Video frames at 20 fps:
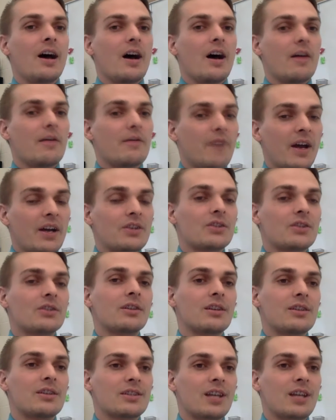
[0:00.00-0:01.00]

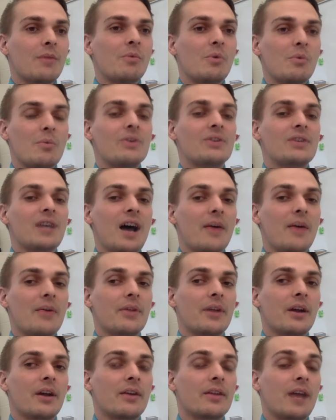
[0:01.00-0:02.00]
eventually someone was out
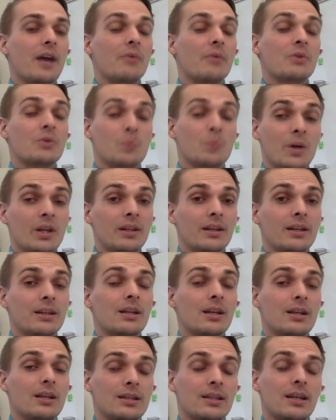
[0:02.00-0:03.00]
there that was
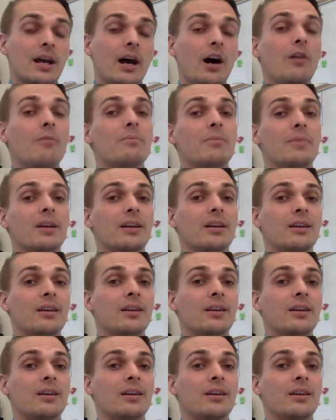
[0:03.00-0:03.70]
willing to help me.